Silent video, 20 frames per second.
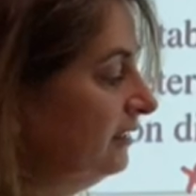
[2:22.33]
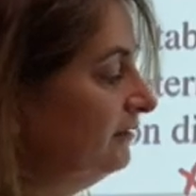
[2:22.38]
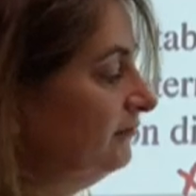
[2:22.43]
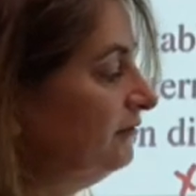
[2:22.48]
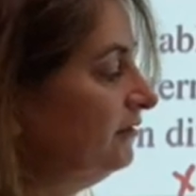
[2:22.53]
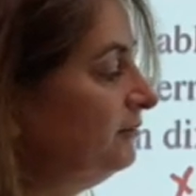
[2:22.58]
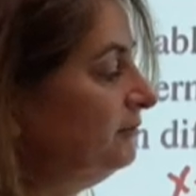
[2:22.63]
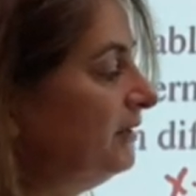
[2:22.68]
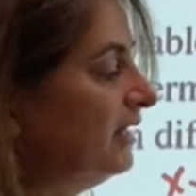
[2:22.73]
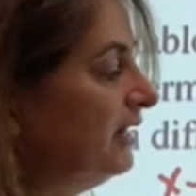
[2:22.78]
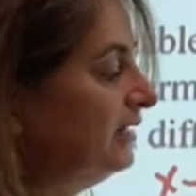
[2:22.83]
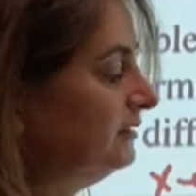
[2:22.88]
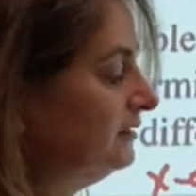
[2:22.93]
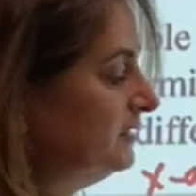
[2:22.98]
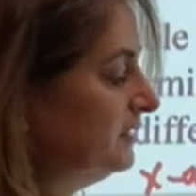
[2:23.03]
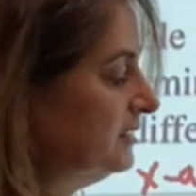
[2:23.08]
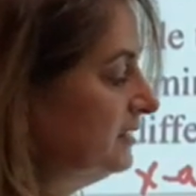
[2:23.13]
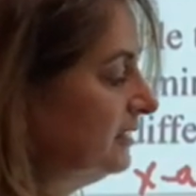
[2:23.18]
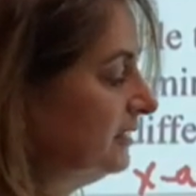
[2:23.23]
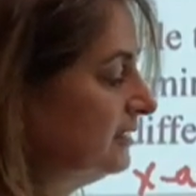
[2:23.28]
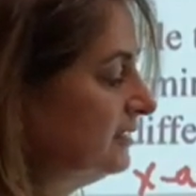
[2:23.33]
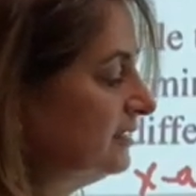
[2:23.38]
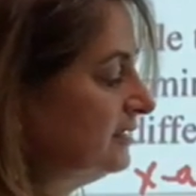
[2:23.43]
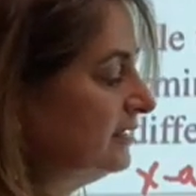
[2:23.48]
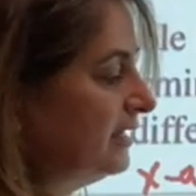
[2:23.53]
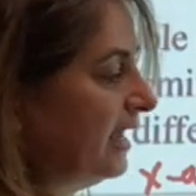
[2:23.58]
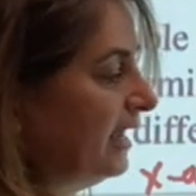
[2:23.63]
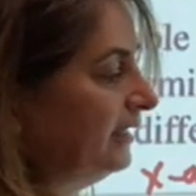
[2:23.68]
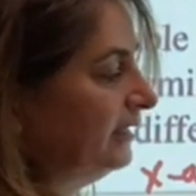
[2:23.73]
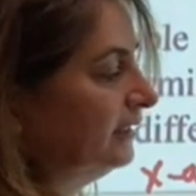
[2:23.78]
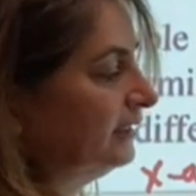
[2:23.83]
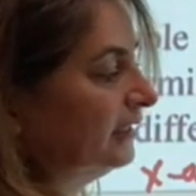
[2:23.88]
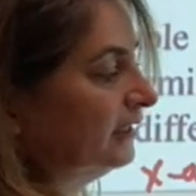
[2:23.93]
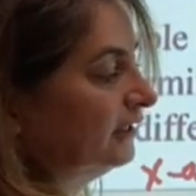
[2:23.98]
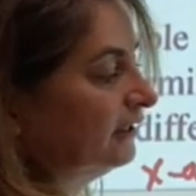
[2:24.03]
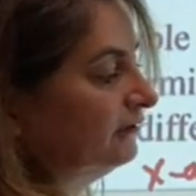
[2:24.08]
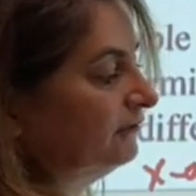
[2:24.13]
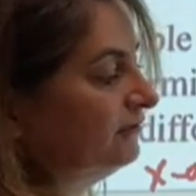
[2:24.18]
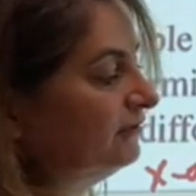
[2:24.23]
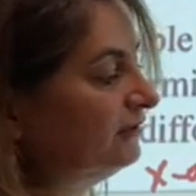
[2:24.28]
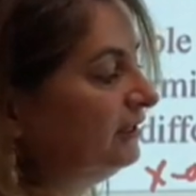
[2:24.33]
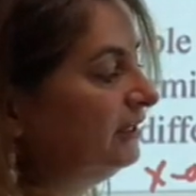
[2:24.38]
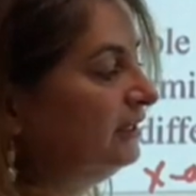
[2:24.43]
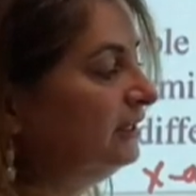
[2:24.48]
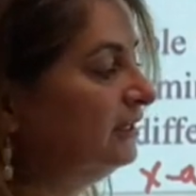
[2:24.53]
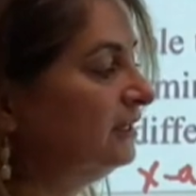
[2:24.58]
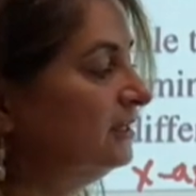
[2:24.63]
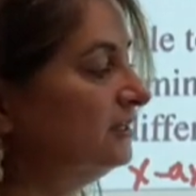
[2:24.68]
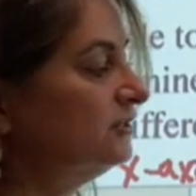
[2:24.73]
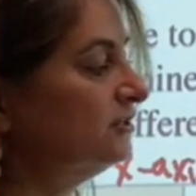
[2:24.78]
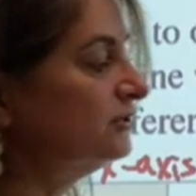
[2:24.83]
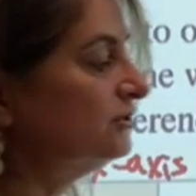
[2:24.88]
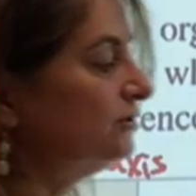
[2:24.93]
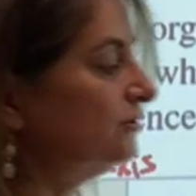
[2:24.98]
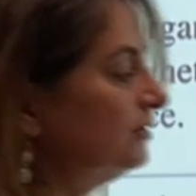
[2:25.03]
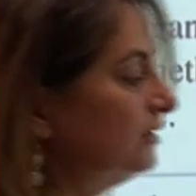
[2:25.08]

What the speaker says: From 9 to 6 is adding -3. So the